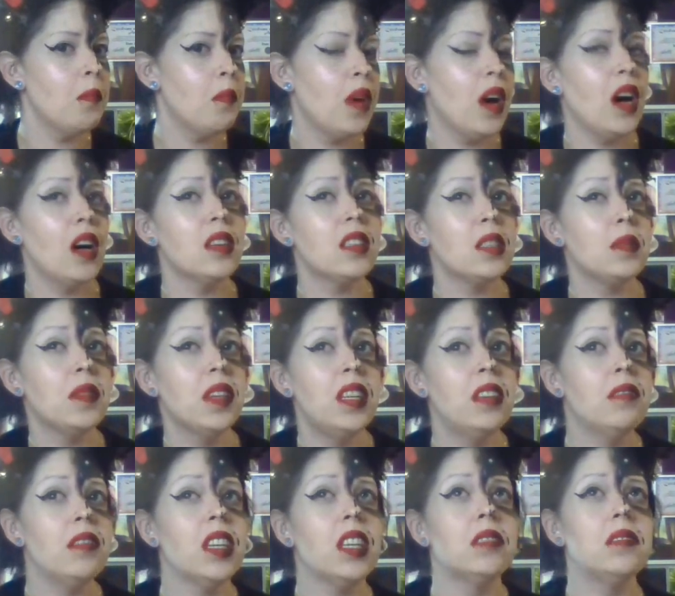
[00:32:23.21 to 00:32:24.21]
possibly
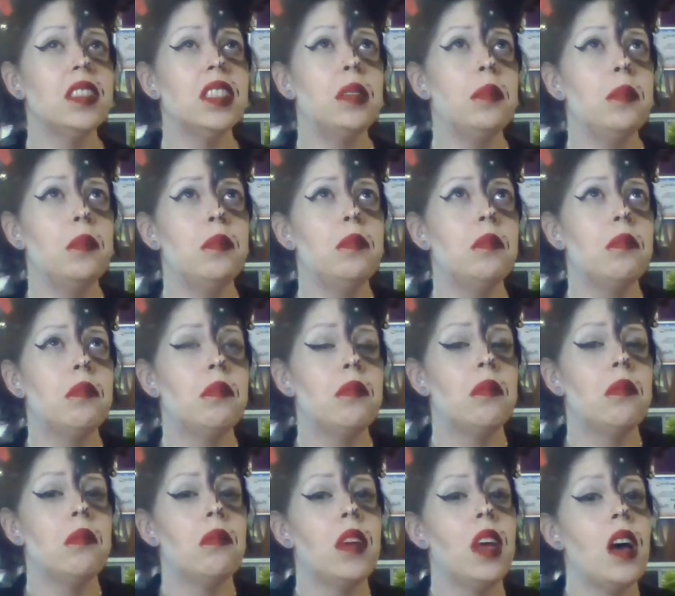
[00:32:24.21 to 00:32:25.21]
involving
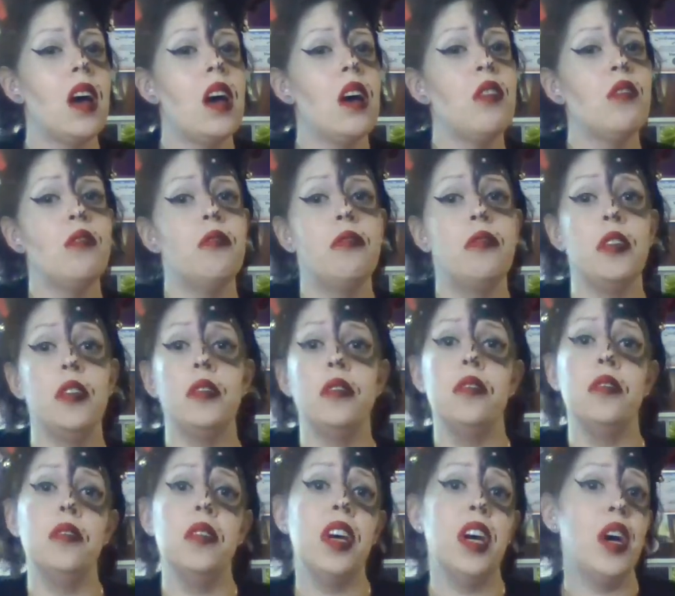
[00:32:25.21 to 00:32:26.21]

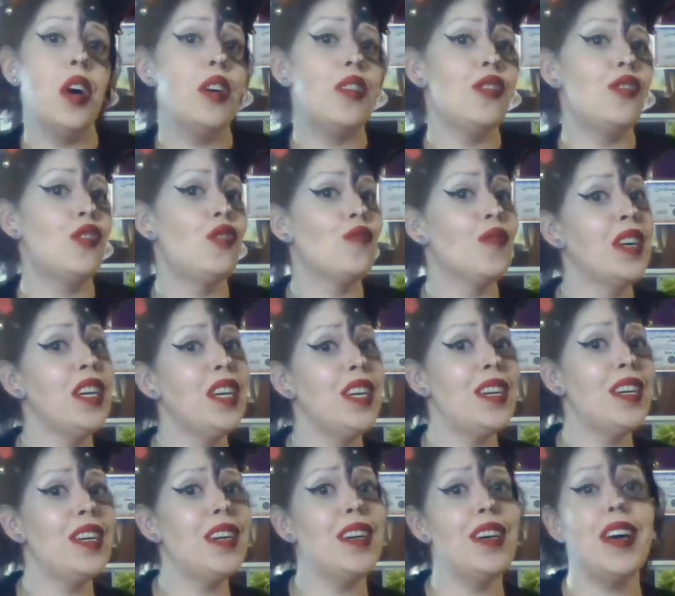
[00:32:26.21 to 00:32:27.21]
food,
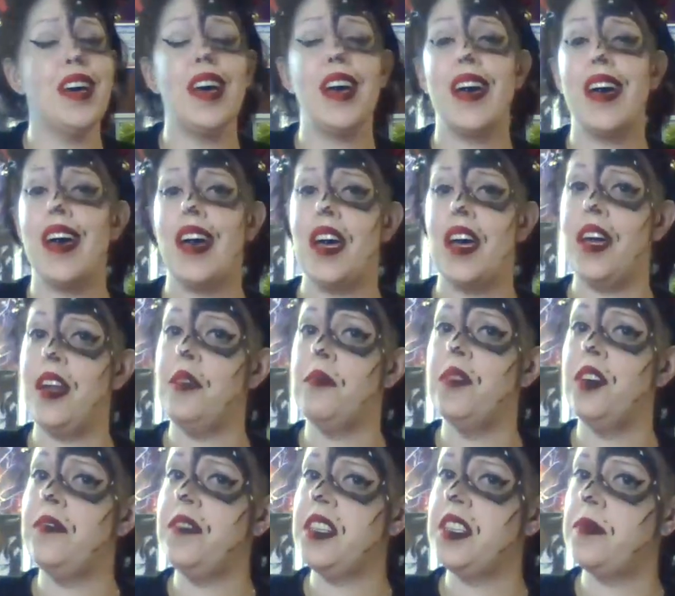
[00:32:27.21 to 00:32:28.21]
drinking, and a
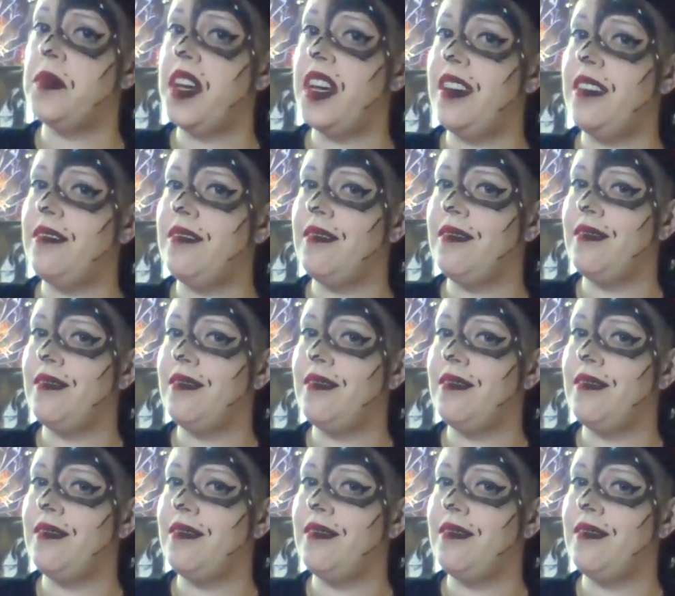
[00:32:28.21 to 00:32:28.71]
movie debate.